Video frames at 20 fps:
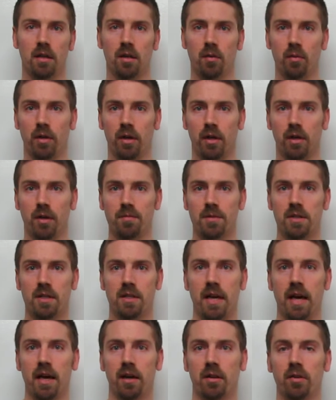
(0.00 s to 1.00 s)
when it comes to
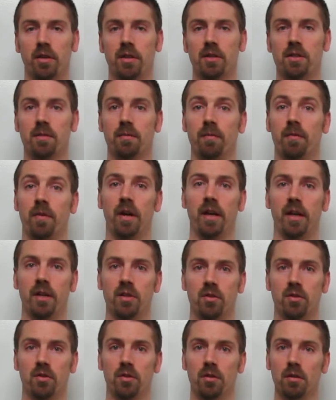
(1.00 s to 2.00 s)
tackling some
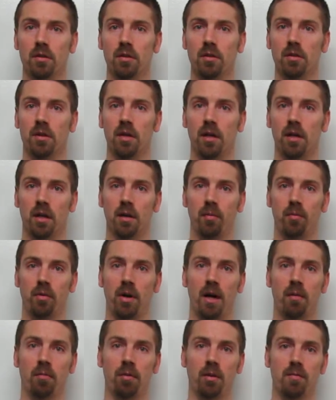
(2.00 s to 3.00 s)
financial
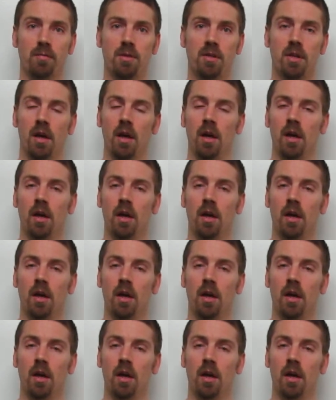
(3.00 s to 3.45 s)
problems.